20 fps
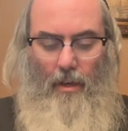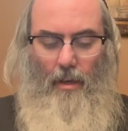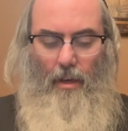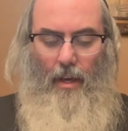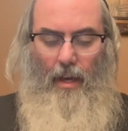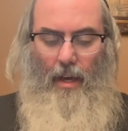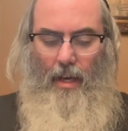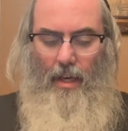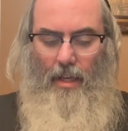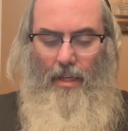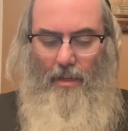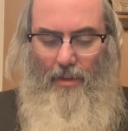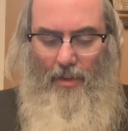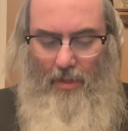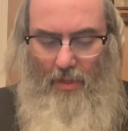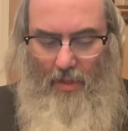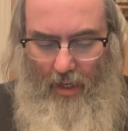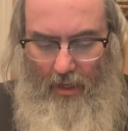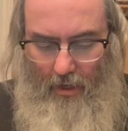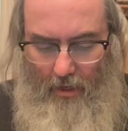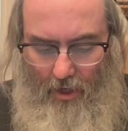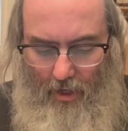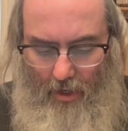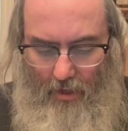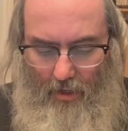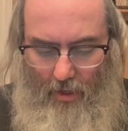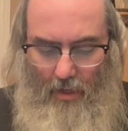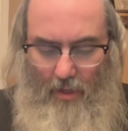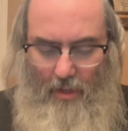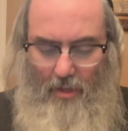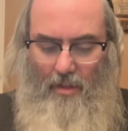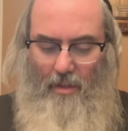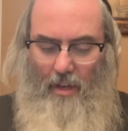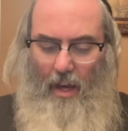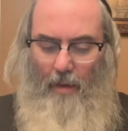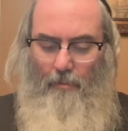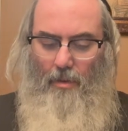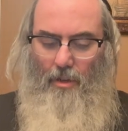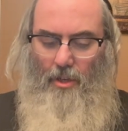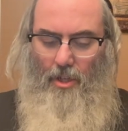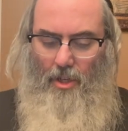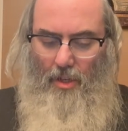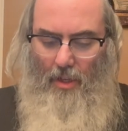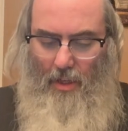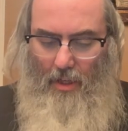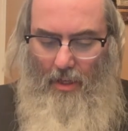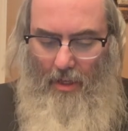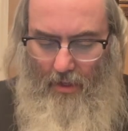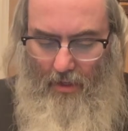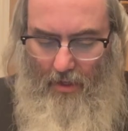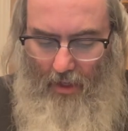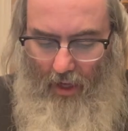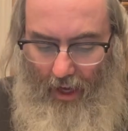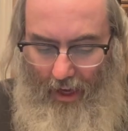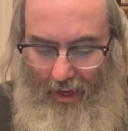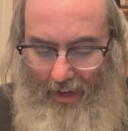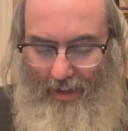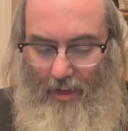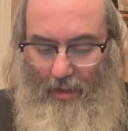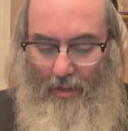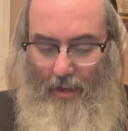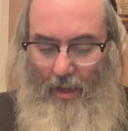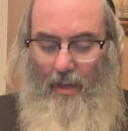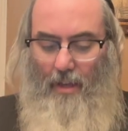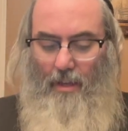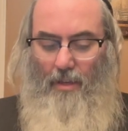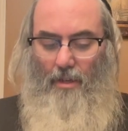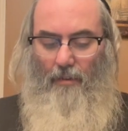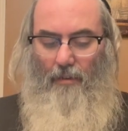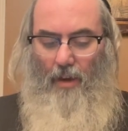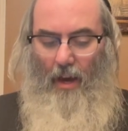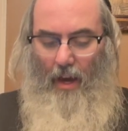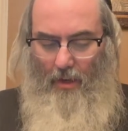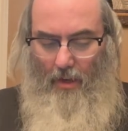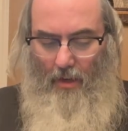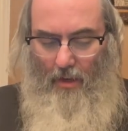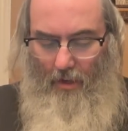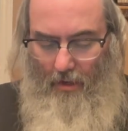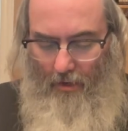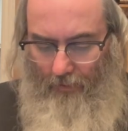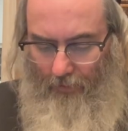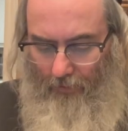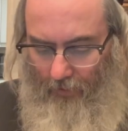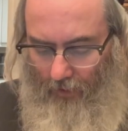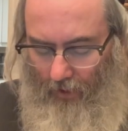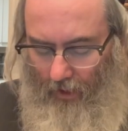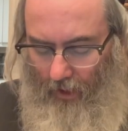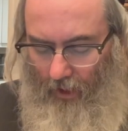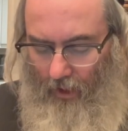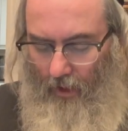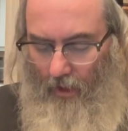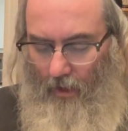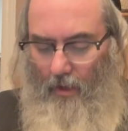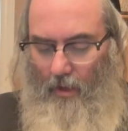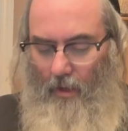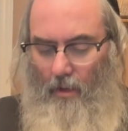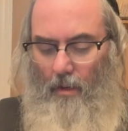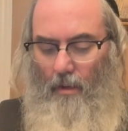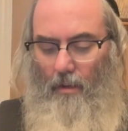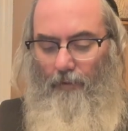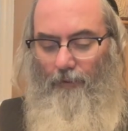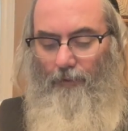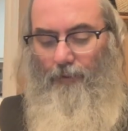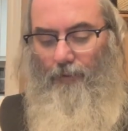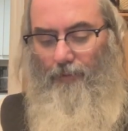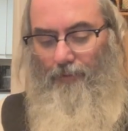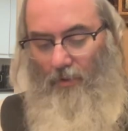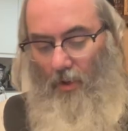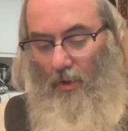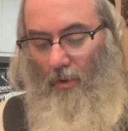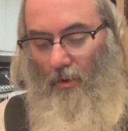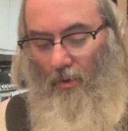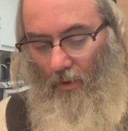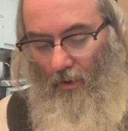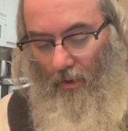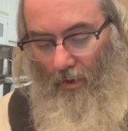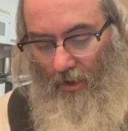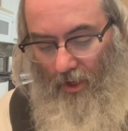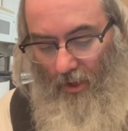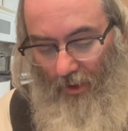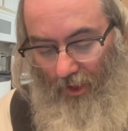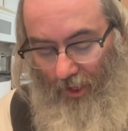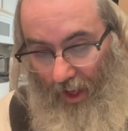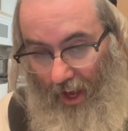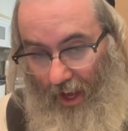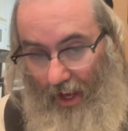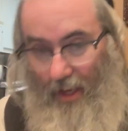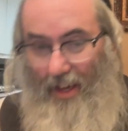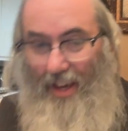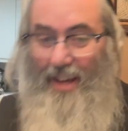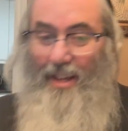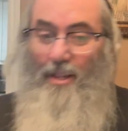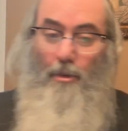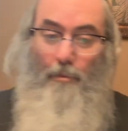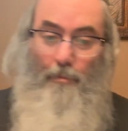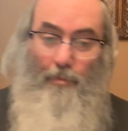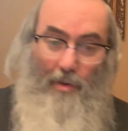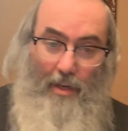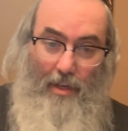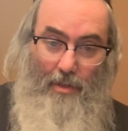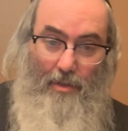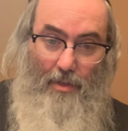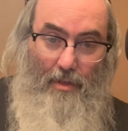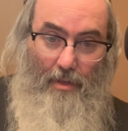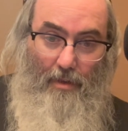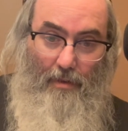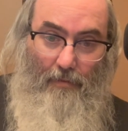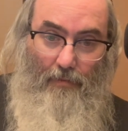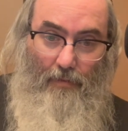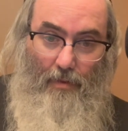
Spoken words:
and the sages established these 8 days of Chanuka to thank and to praise.